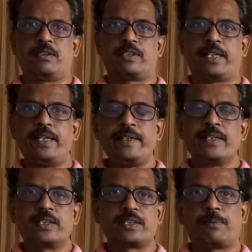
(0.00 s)
Okay,
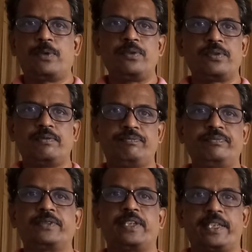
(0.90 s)
suppose
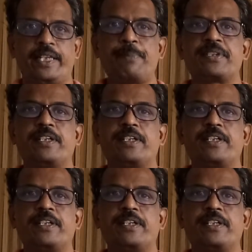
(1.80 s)
if